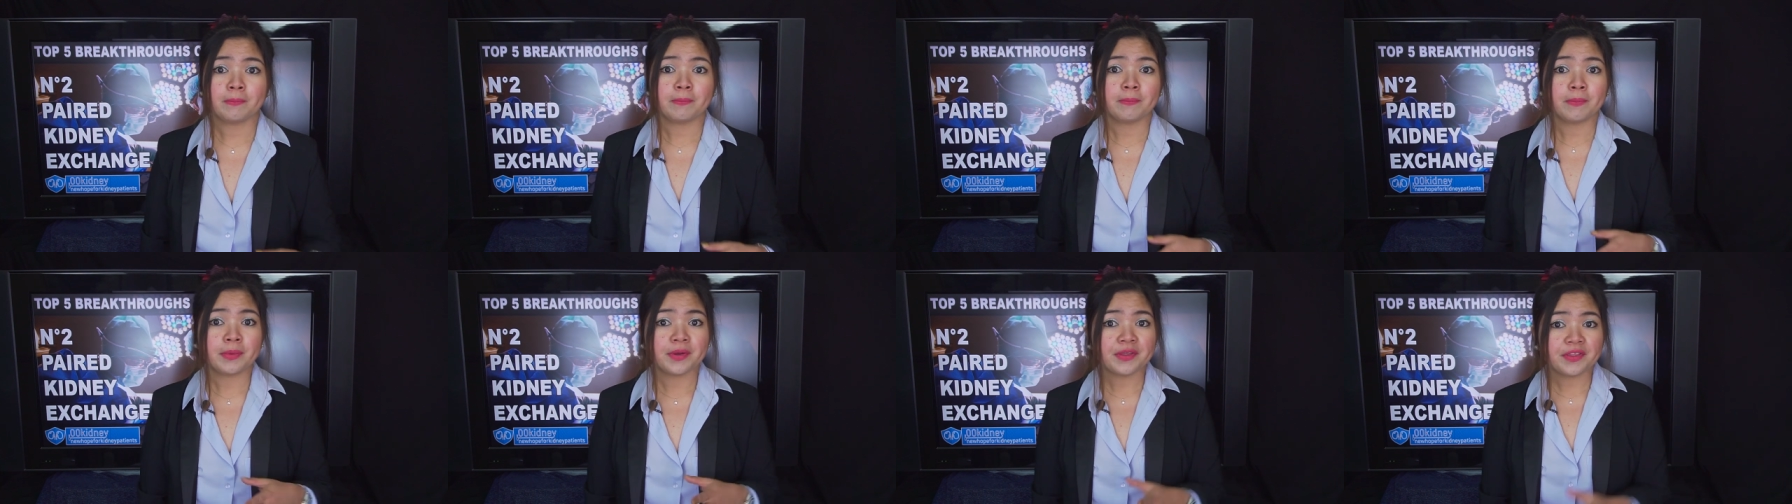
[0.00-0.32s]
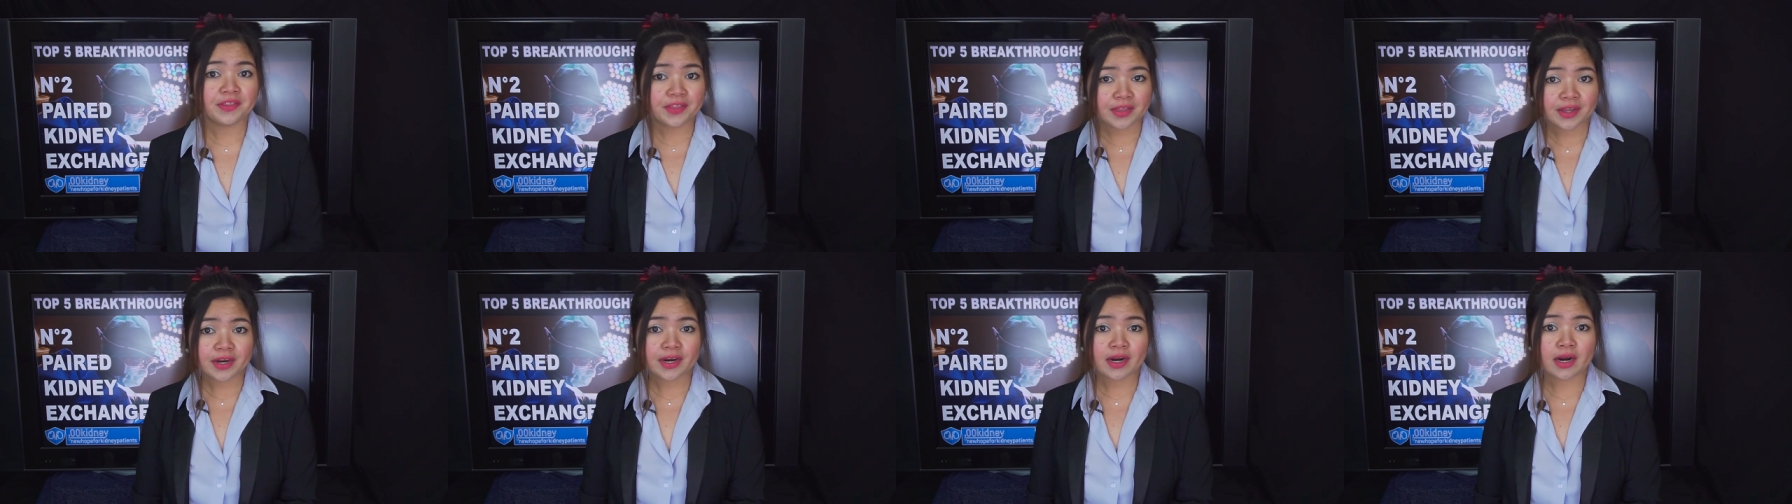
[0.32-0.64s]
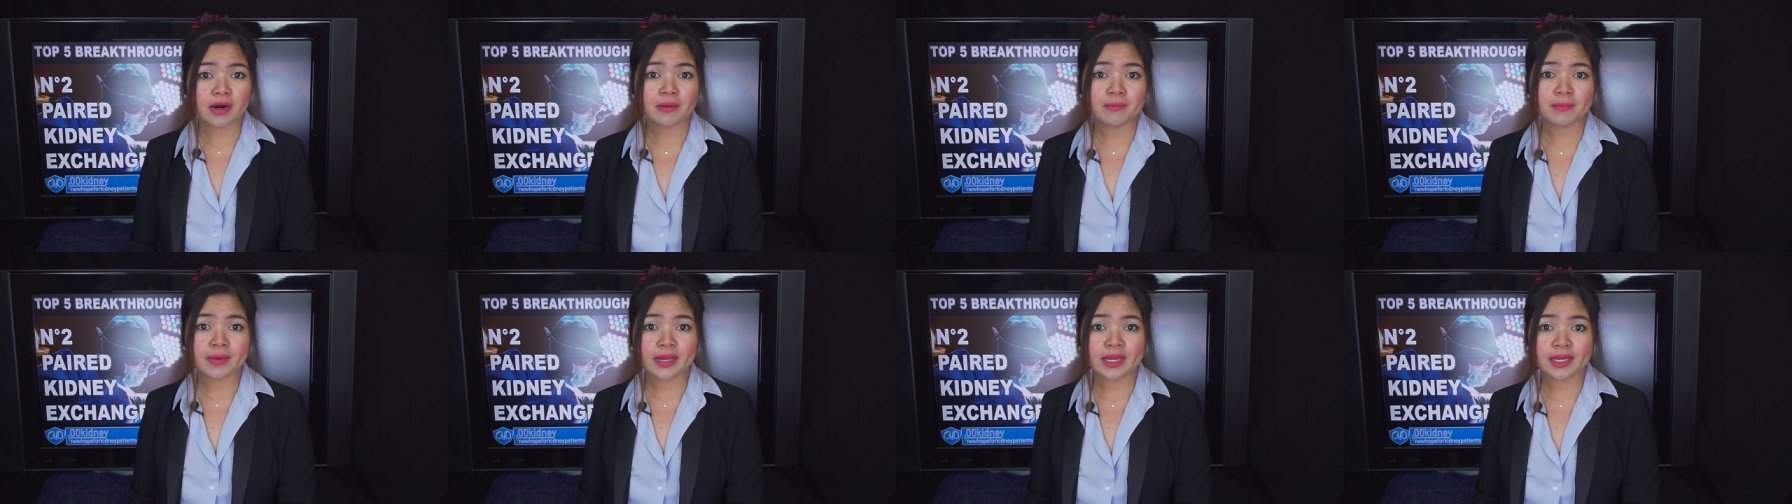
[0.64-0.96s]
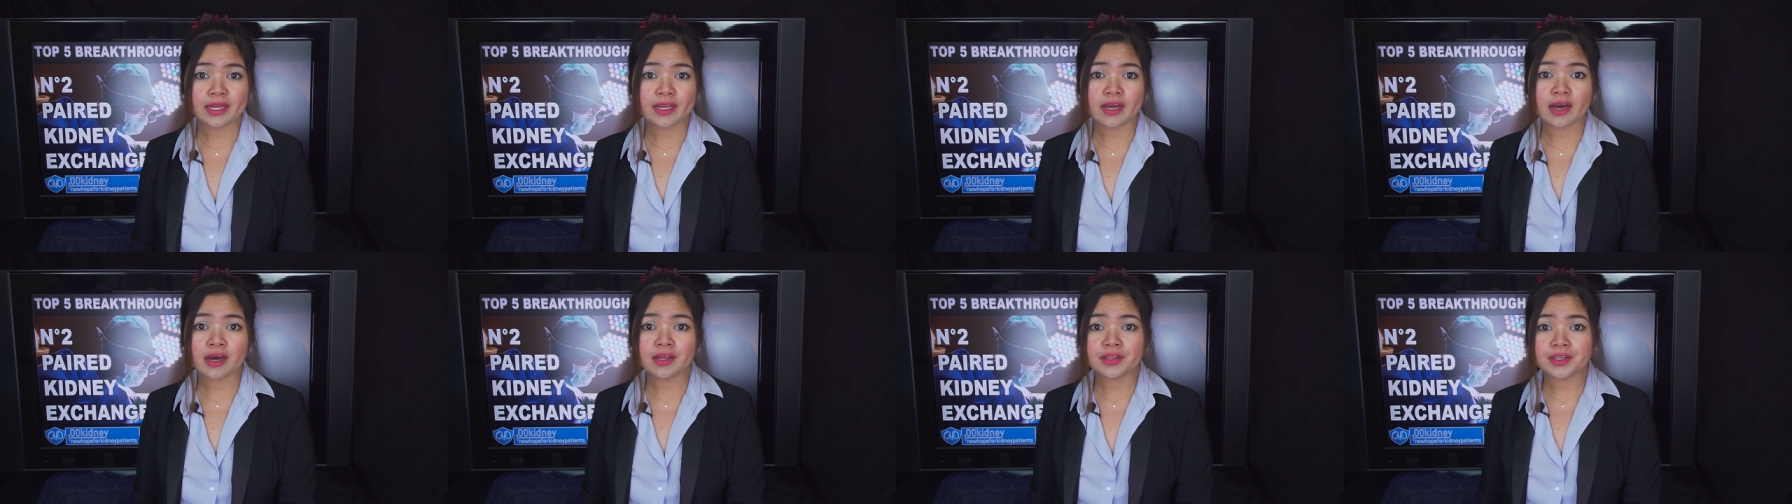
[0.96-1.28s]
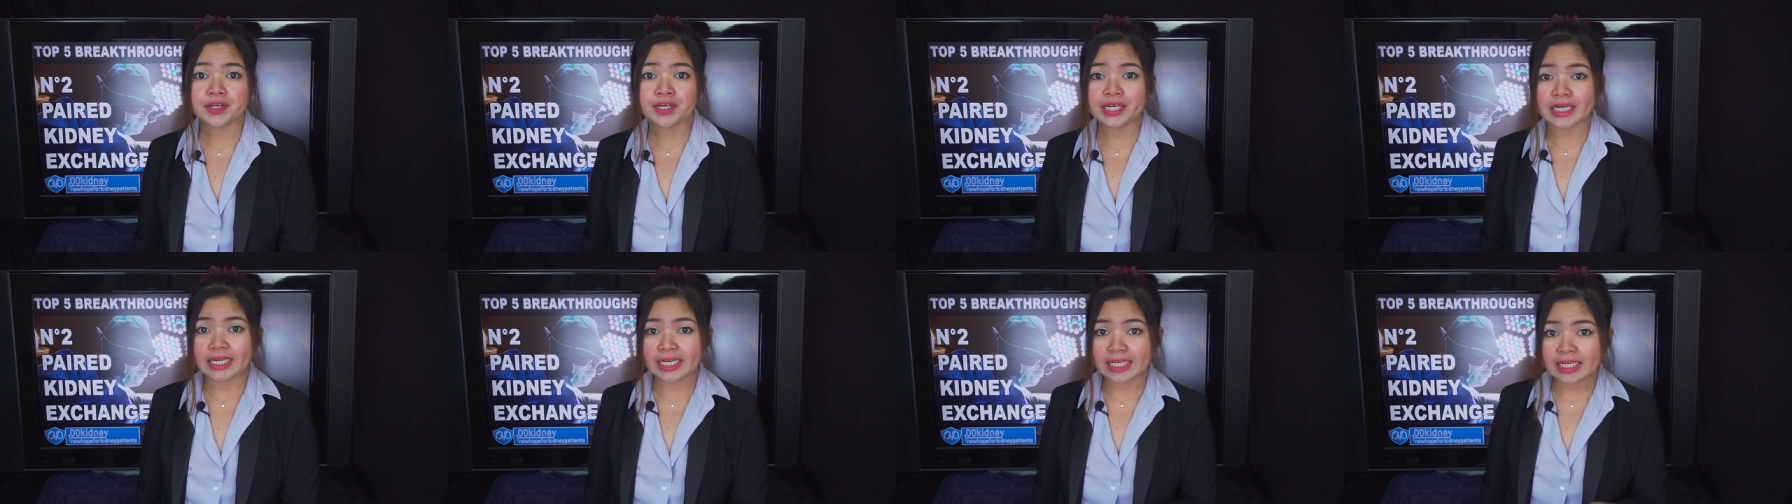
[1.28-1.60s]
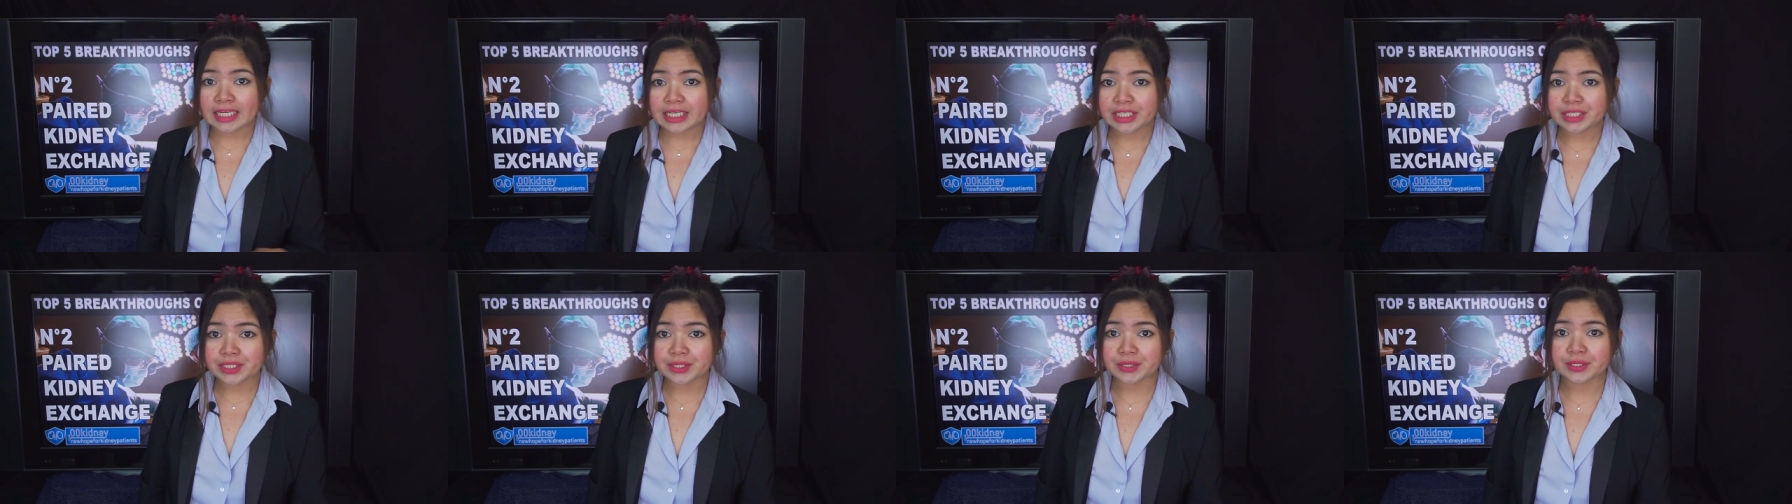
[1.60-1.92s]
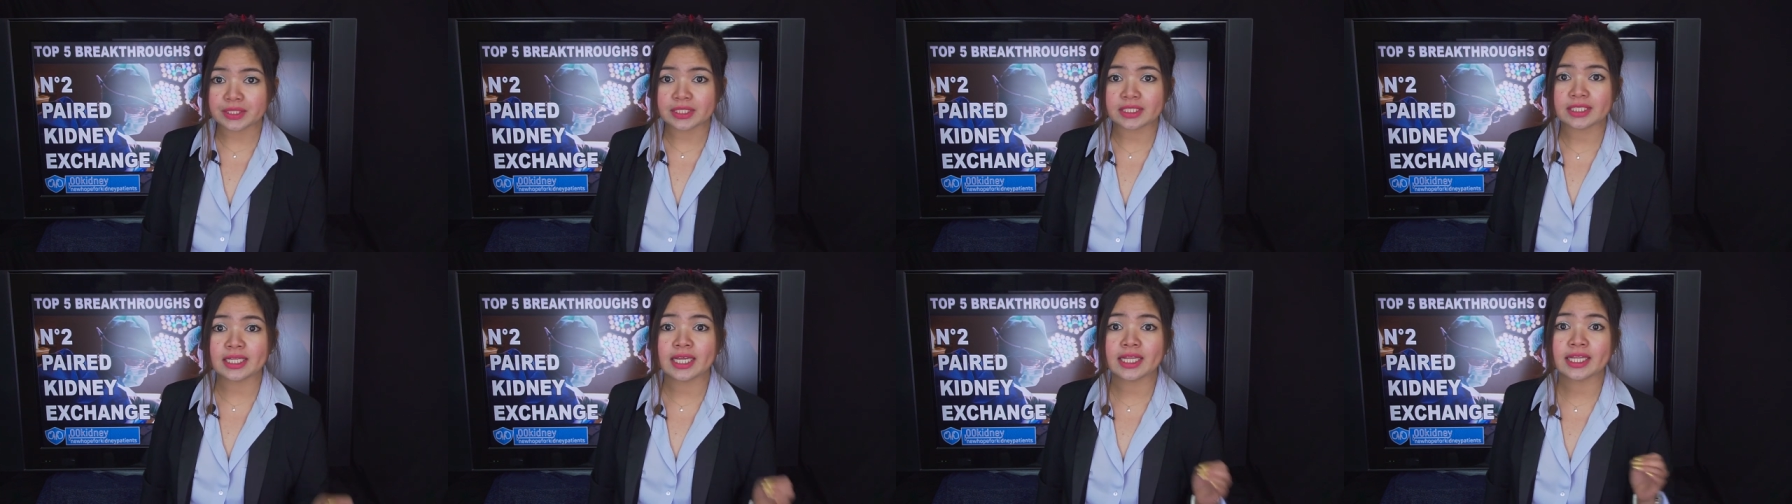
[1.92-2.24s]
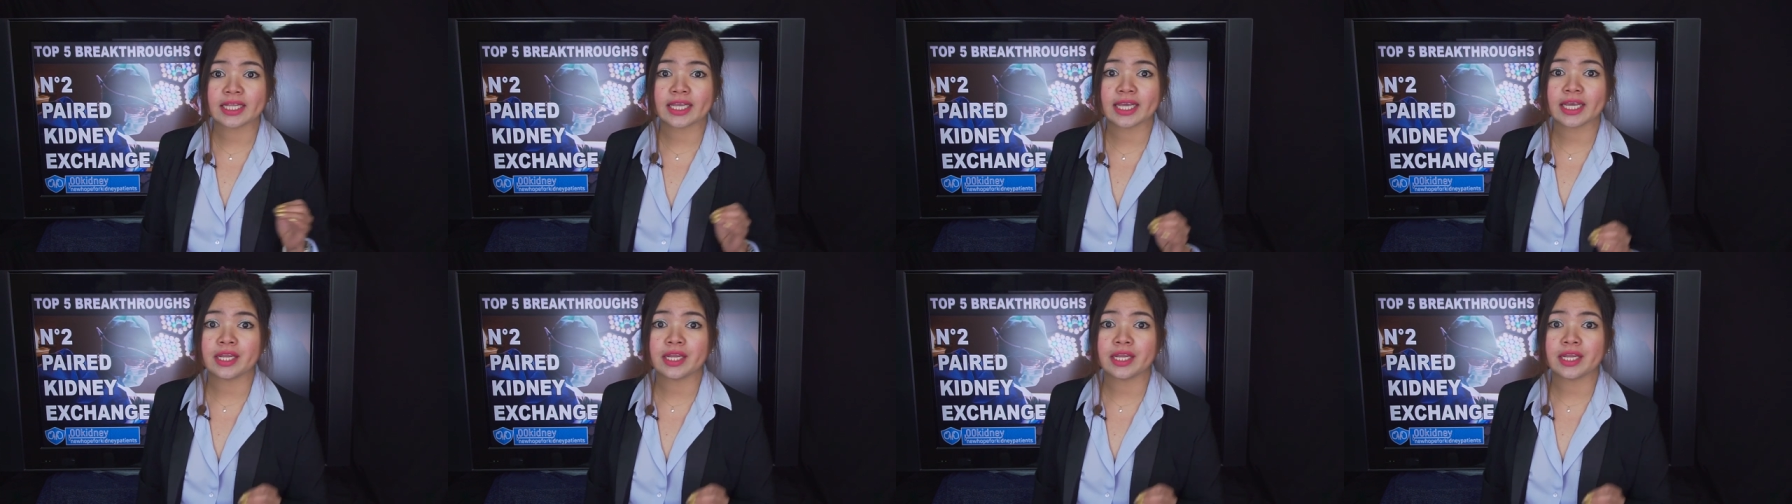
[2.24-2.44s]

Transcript: But there are many other issues that